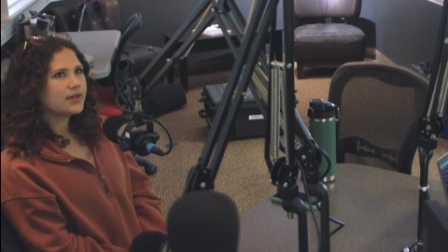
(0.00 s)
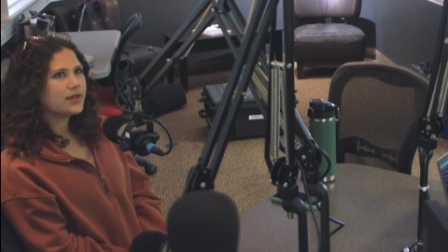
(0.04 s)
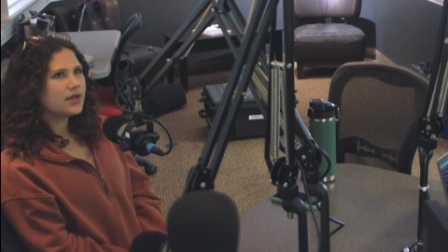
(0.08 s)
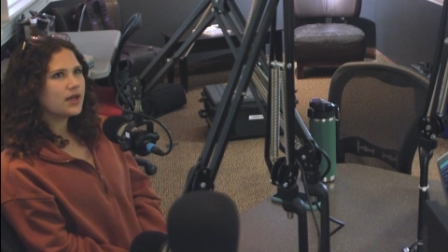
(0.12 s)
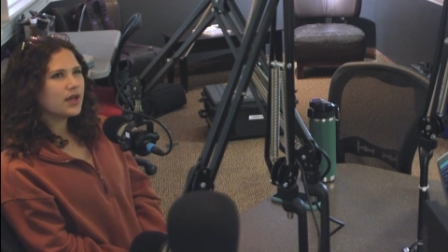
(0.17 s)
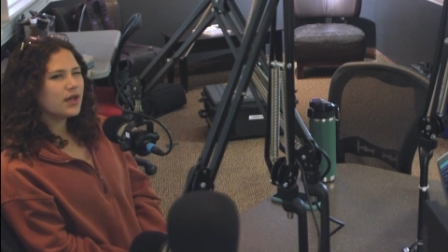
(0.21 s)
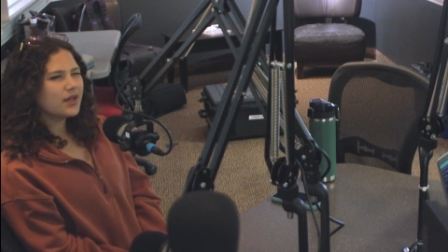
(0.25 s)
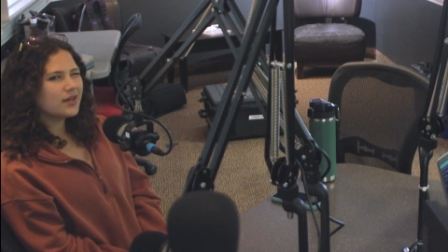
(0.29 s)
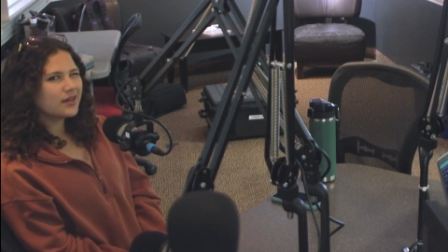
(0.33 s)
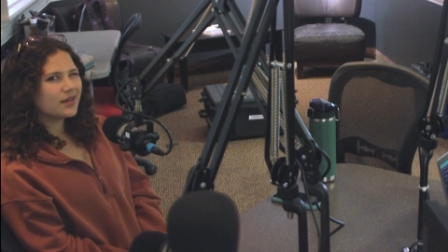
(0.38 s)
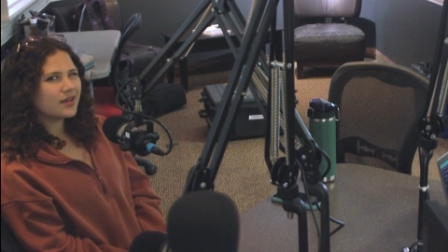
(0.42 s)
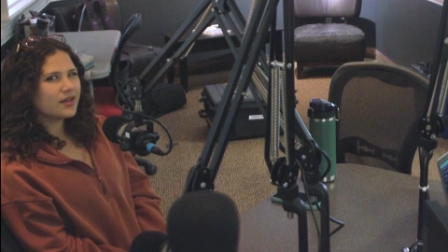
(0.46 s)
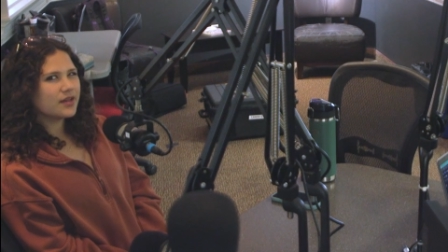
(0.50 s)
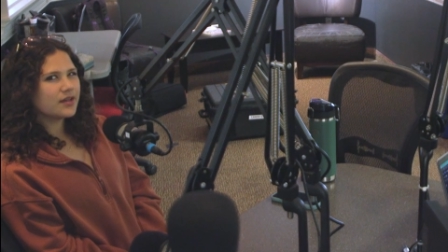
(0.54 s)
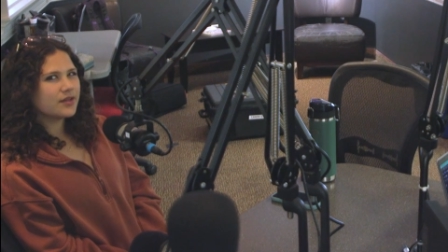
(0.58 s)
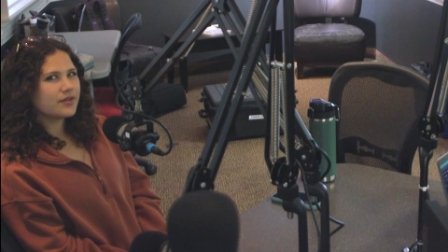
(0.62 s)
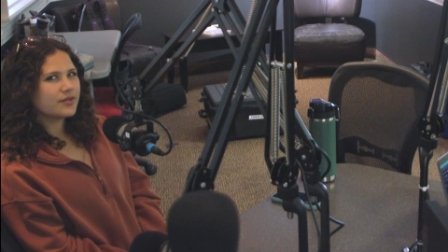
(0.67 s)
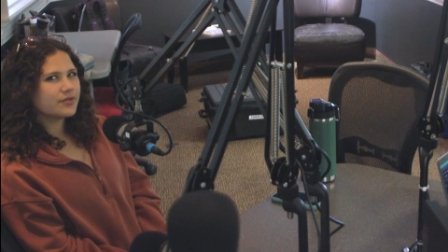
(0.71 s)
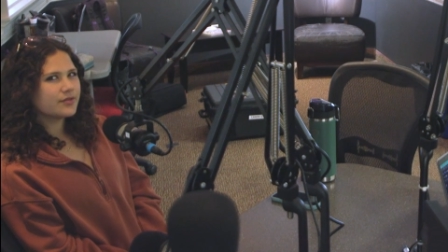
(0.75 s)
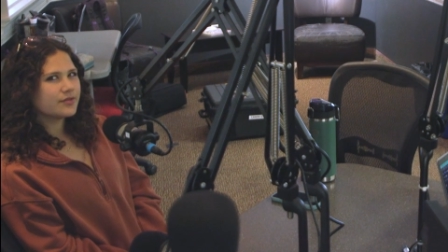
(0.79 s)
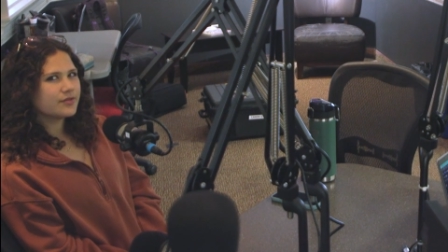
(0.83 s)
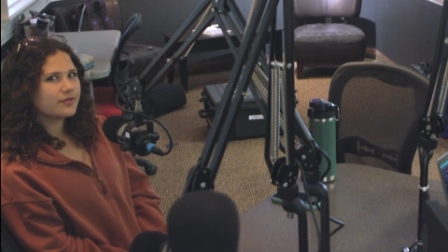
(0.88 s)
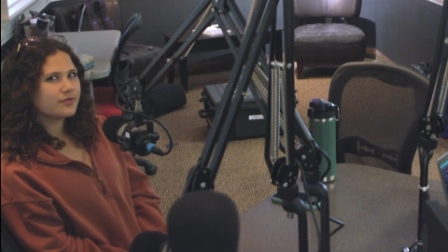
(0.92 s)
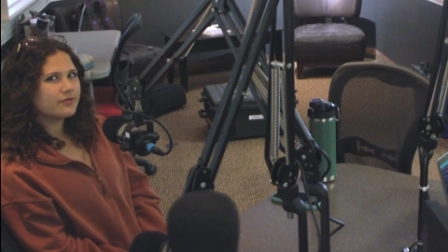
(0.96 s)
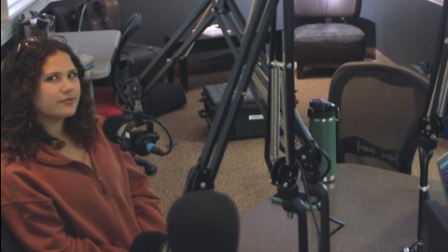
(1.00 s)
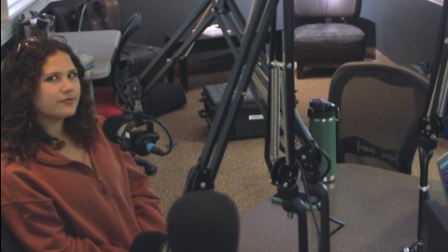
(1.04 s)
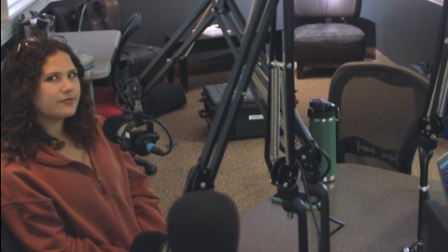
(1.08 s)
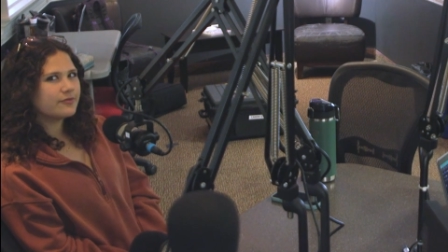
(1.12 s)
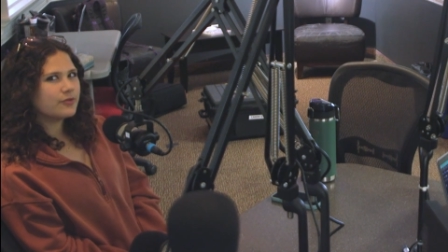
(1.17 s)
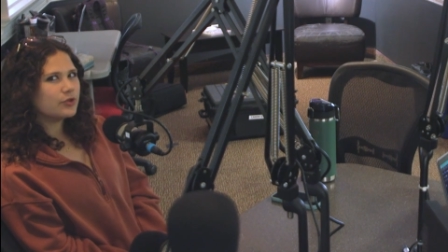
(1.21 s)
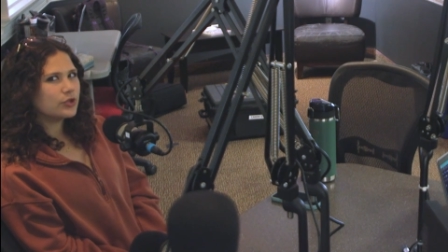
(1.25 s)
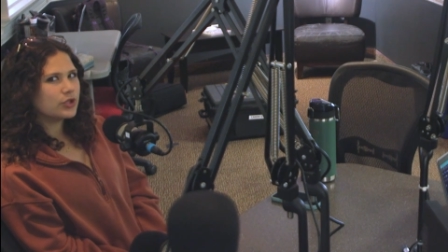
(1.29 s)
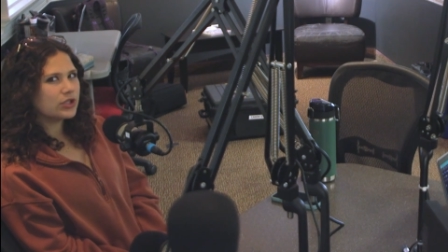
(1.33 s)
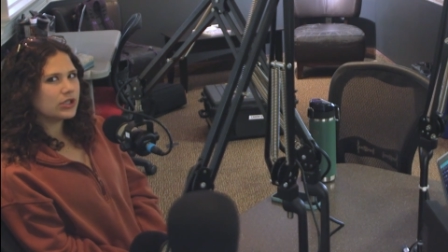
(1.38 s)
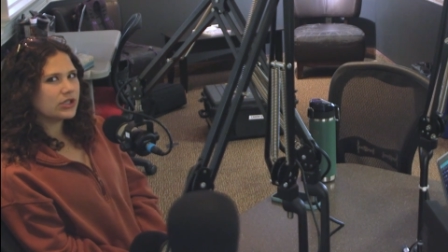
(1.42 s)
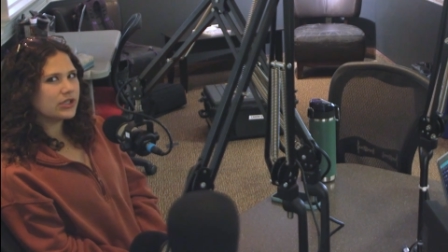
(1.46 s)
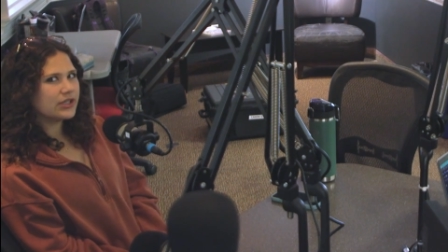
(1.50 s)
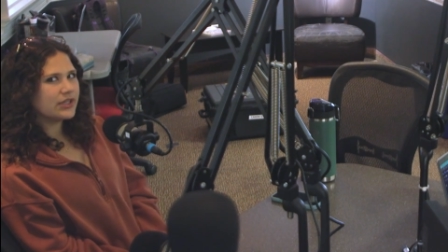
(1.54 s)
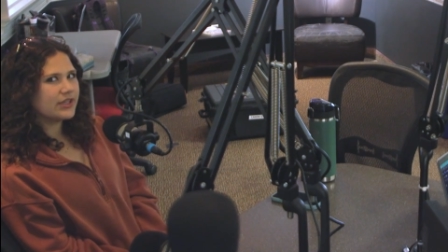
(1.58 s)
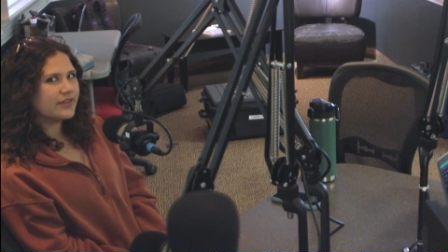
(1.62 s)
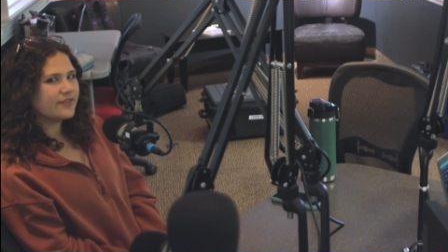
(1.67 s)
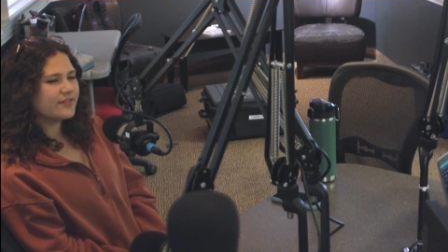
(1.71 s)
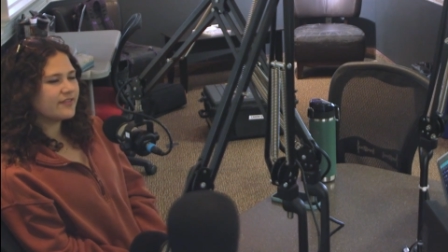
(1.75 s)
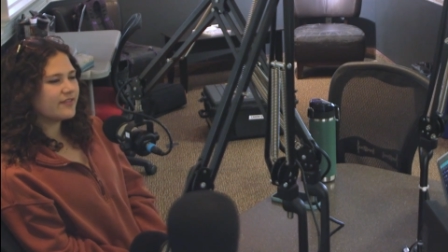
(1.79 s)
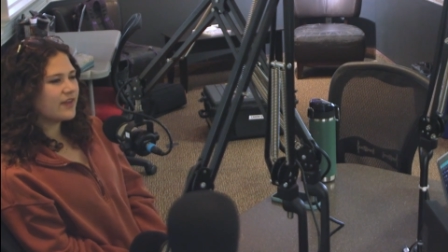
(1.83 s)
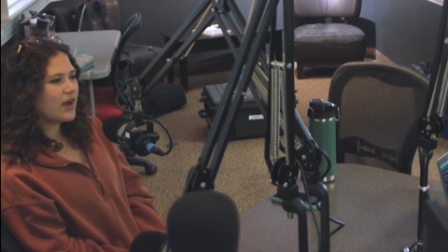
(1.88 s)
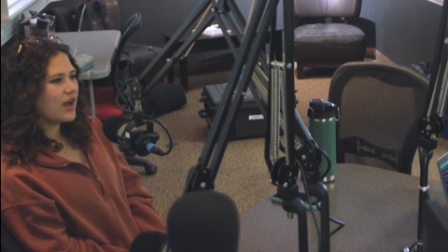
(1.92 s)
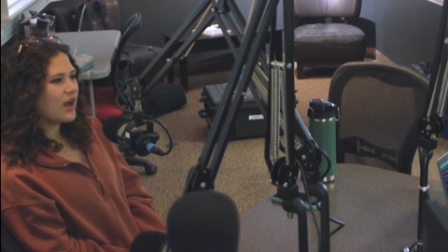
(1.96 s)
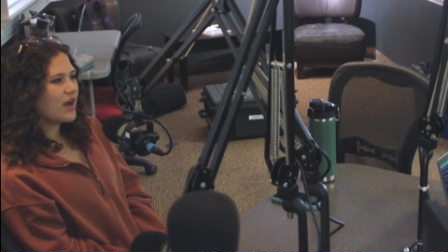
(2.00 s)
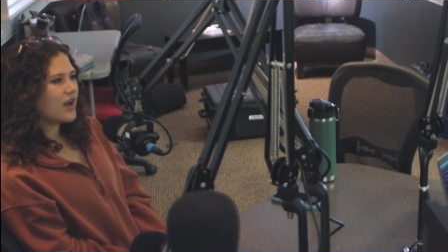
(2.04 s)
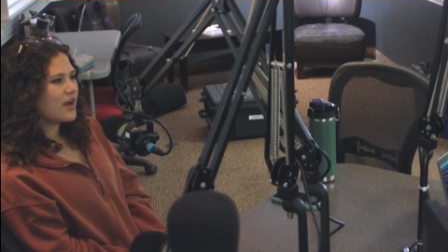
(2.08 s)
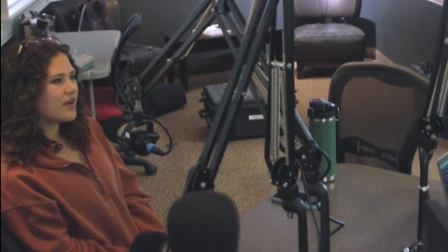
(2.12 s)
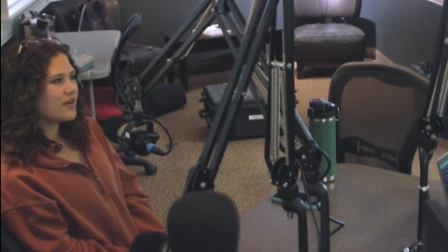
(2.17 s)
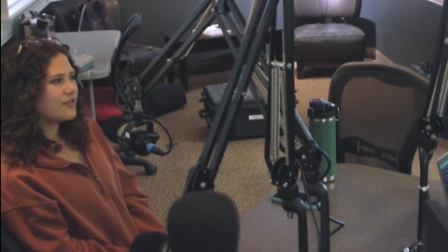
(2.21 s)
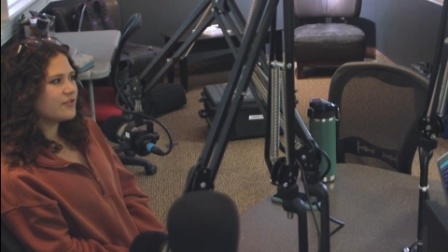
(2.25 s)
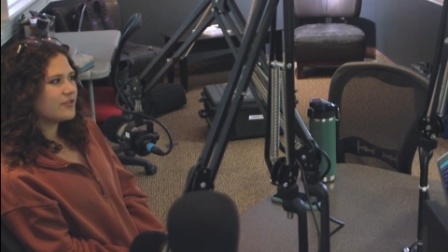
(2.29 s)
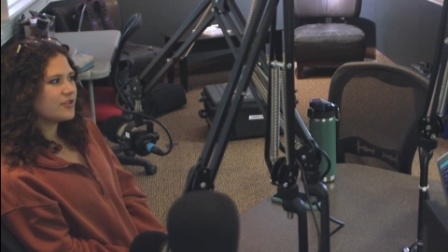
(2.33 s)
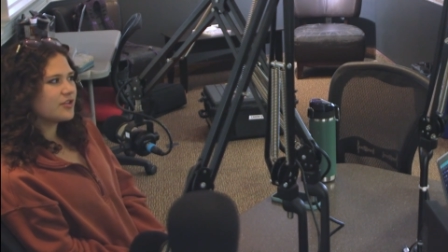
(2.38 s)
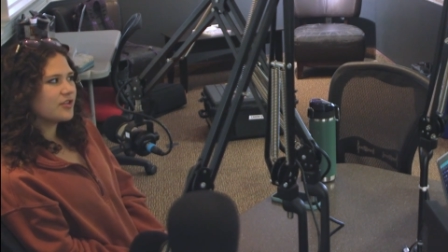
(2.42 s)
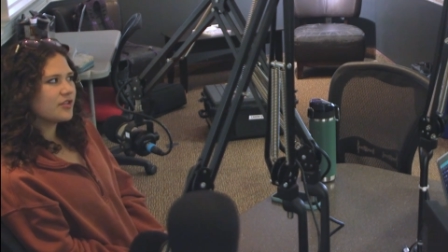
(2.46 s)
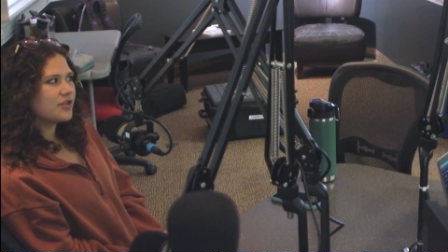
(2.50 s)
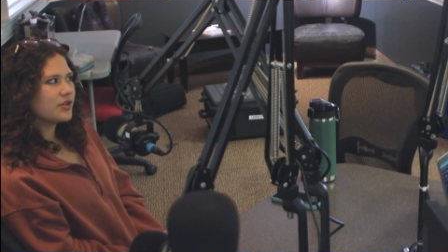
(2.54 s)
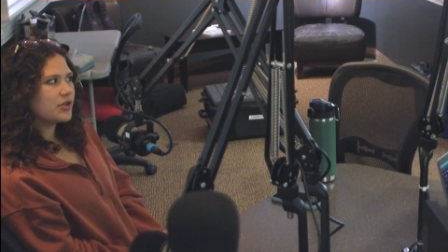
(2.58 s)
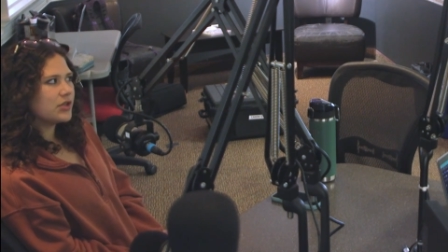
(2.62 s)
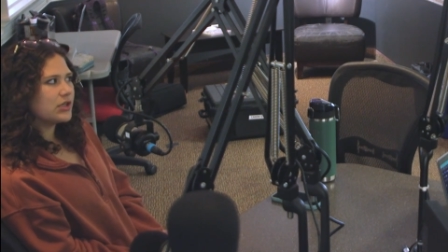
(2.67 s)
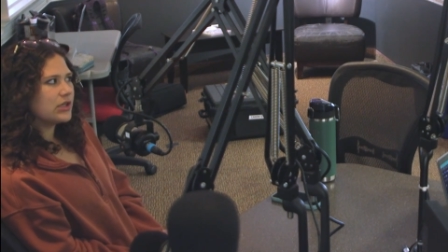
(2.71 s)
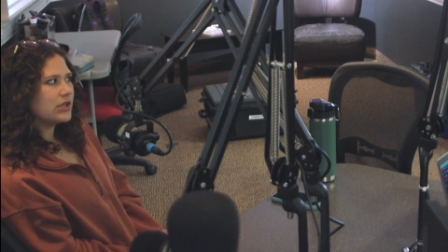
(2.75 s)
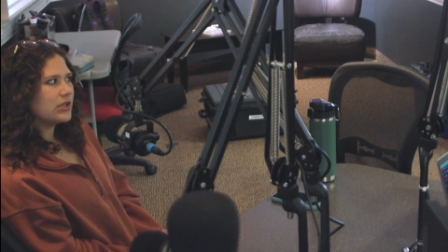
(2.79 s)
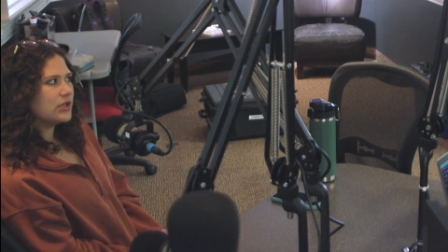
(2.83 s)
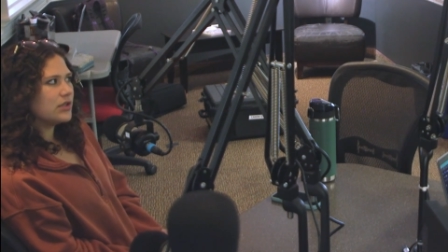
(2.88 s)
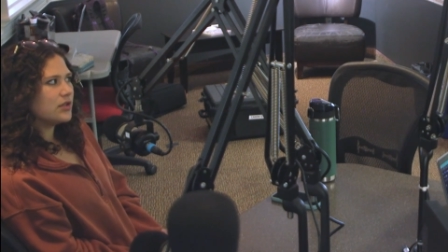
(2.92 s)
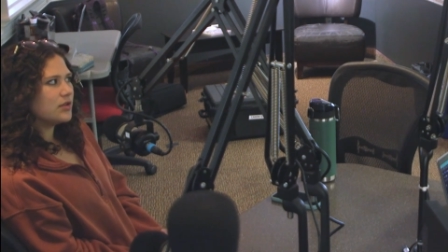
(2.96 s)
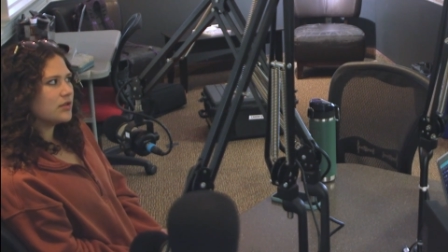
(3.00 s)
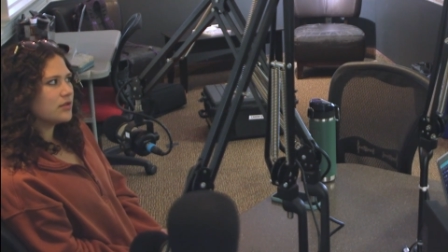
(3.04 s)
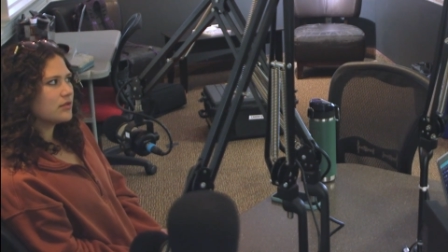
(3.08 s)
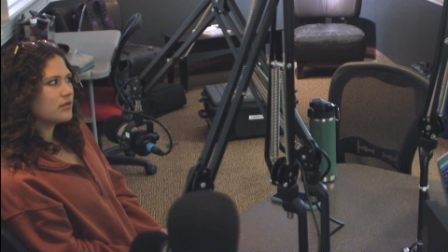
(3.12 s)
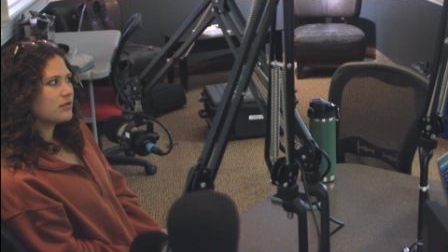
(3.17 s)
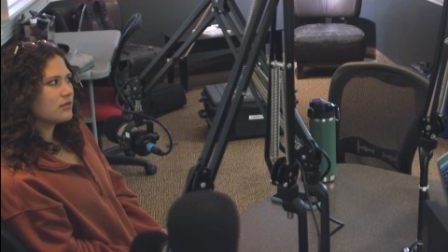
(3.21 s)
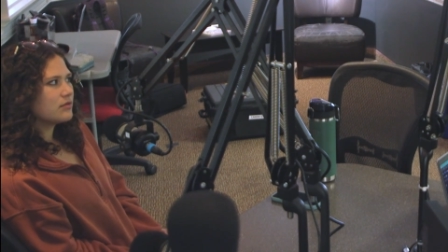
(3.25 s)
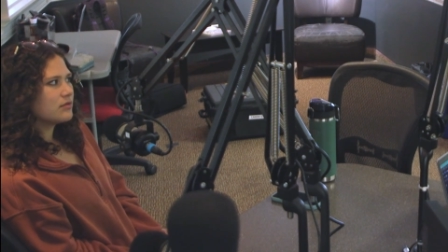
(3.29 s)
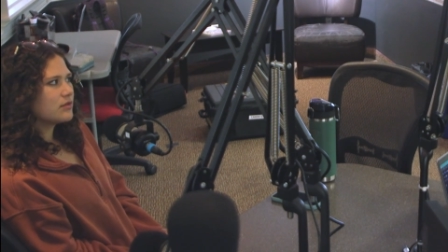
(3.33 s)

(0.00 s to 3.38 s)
I don't know, 45 or 30